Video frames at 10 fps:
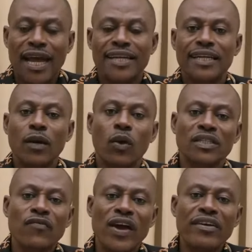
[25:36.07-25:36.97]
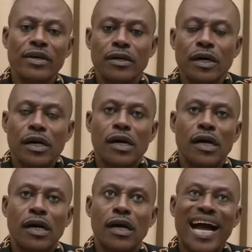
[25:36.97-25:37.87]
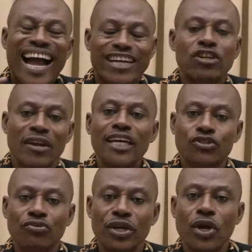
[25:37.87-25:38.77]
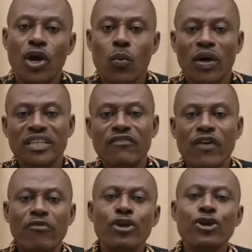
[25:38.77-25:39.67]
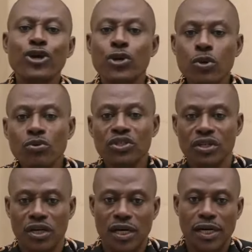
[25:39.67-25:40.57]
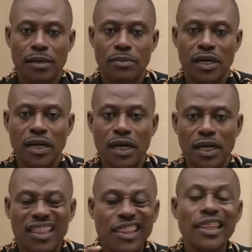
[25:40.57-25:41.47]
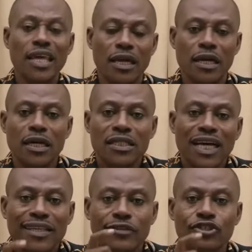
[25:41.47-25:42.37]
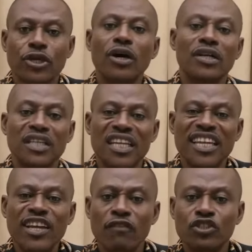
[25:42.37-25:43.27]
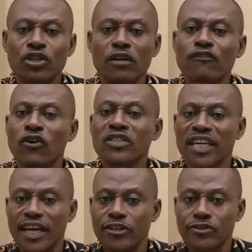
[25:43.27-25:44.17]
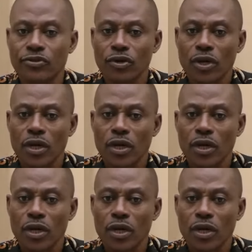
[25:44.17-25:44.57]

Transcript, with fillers: And it was a very idolatry was a very huge thing that the church in the day of John fought against.